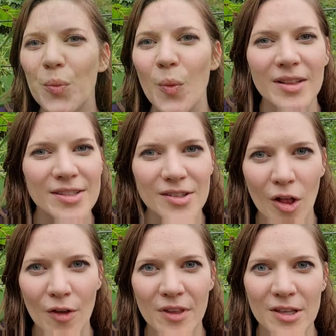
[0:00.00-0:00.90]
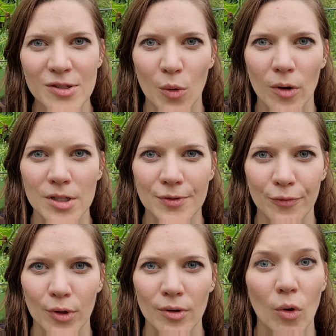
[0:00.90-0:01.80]
once all of these gourds
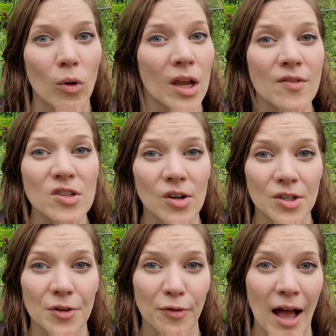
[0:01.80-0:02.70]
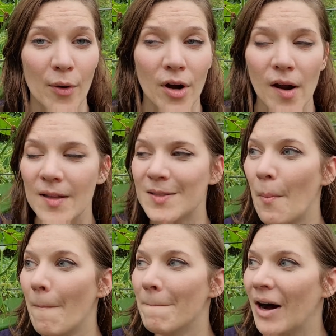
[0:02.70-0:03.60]
fruit or even start to flower, it's
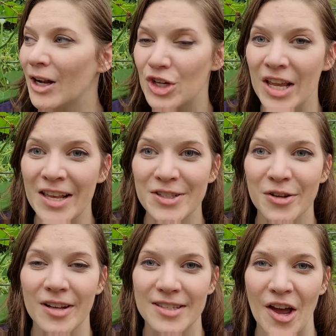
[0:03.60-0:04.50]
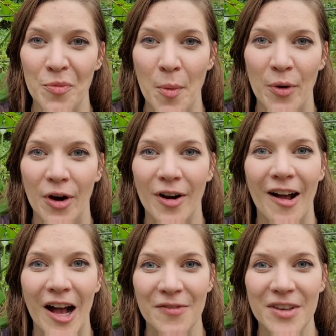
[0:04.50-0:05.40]
much easier to tell them apart,
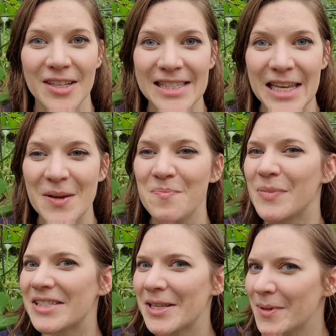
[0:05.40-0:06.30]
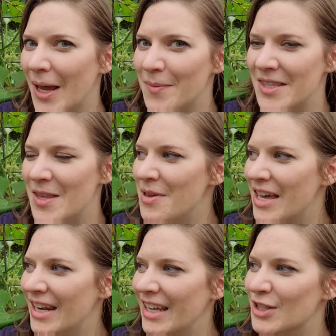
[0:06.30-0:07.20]
obviously, but sometimes in the
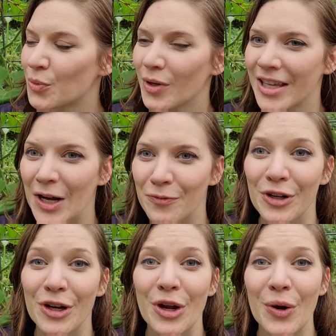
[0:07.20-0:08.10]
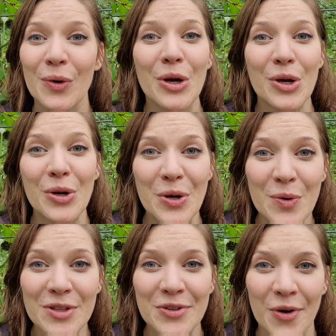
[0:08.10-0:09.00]
beginning, it's really helpful to know
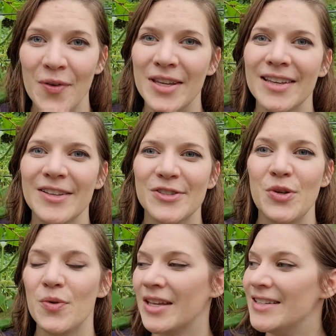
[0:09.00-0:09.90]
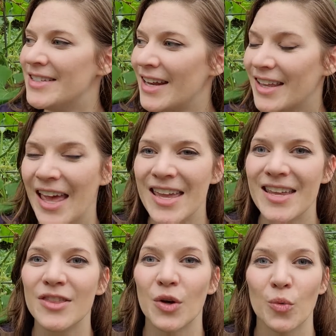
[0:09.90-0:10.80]
who is growing so you can dedicate
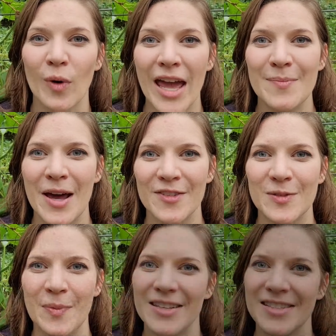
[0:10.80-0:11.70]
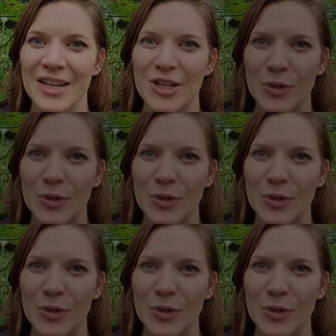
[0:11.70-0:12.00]
the right amount of space to each